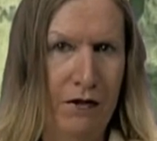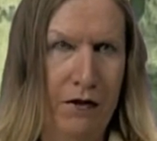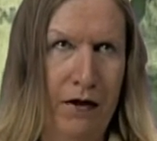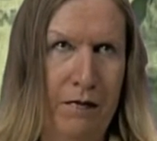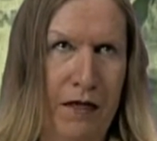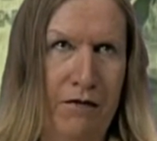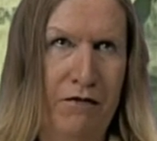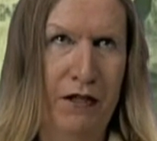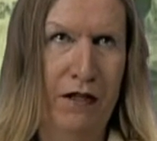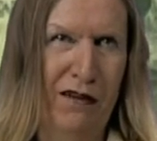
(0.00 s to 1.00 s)
You know, I mean, I
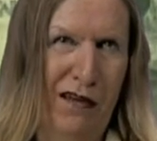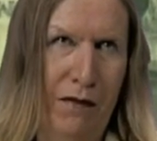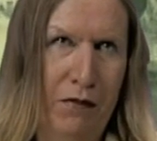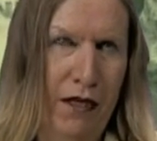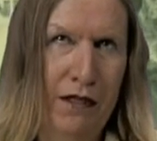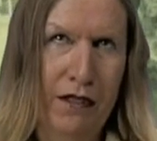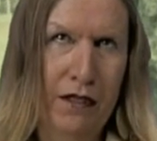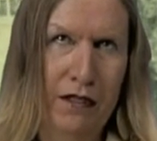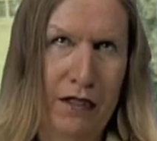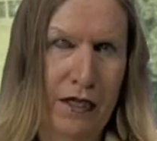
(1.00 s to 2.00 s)
figured an airplane hit
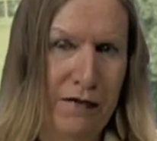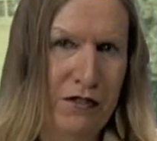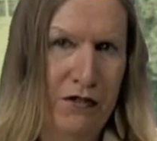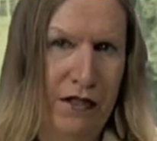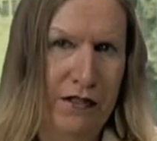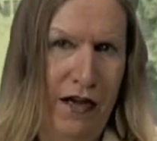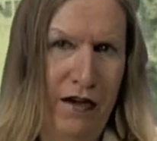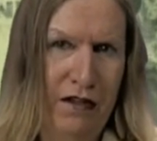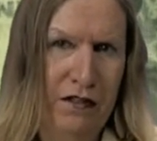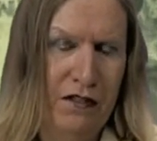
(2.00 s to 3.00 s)
it and it came straight
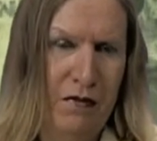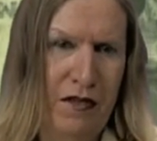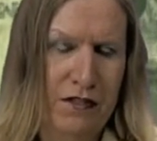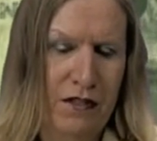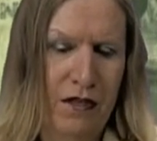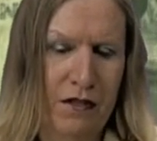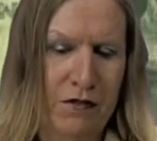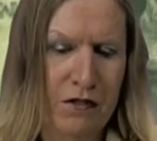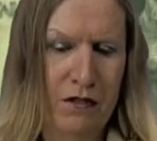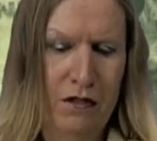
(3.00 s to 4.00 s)
down. It doesn't make
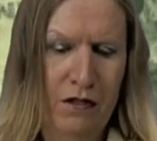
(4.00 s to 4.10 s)
sense.